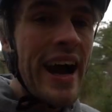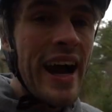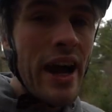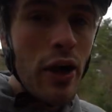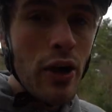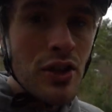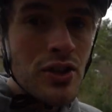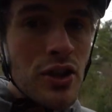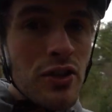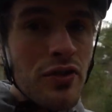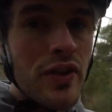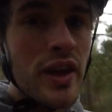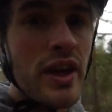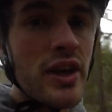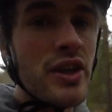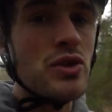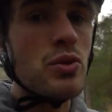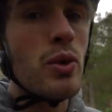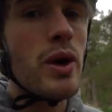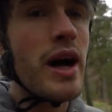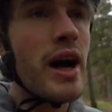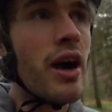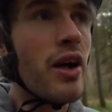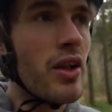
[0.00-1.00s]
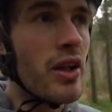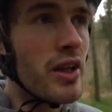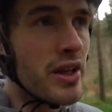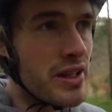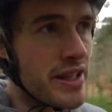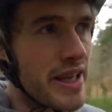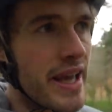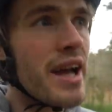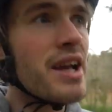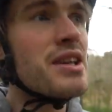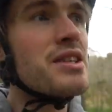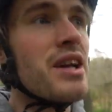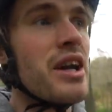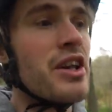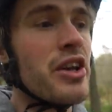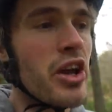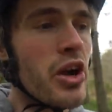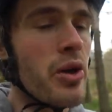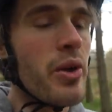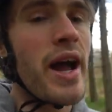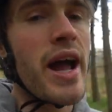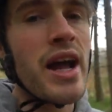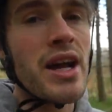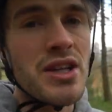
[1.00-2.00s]
I also think as well, yes, I
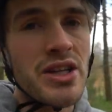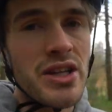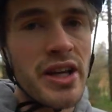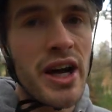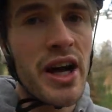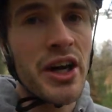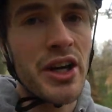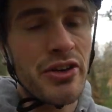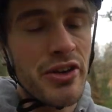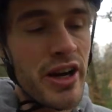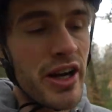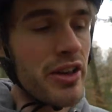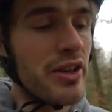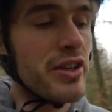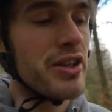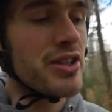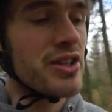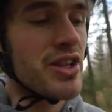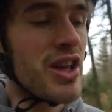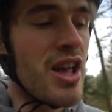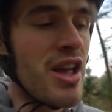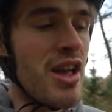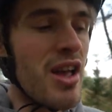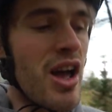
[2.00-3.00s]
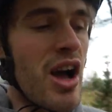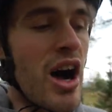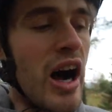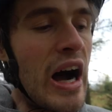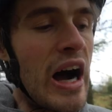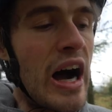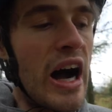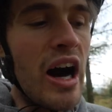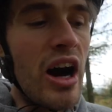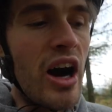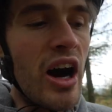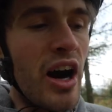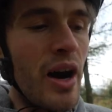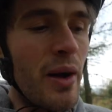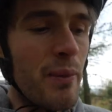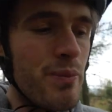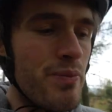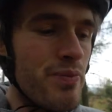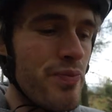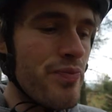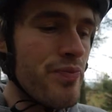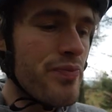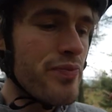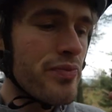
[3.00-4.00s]
know XTR derailleurs are
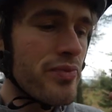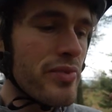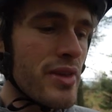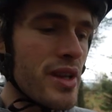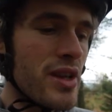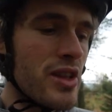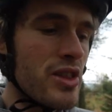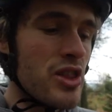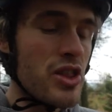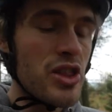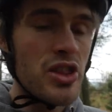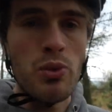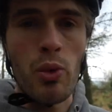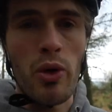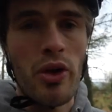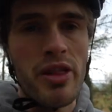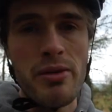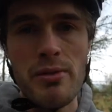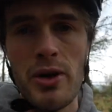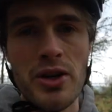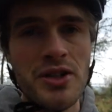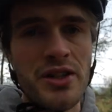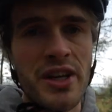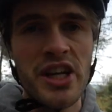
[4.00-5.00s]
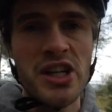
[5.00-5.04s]
one of the most